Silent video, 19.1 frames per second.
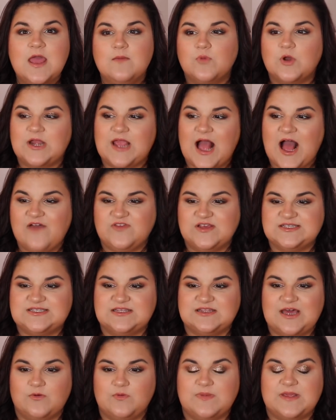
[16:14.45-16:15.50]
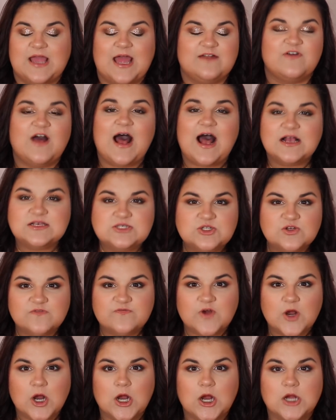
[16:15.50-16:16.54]
Pretty obvious that that would be kind of hostile
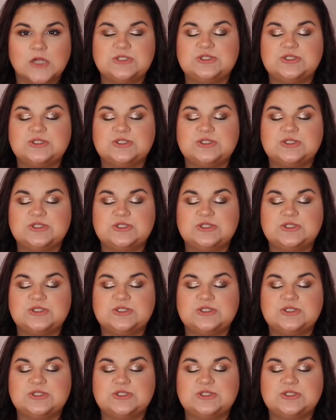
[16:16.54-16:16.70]
for her.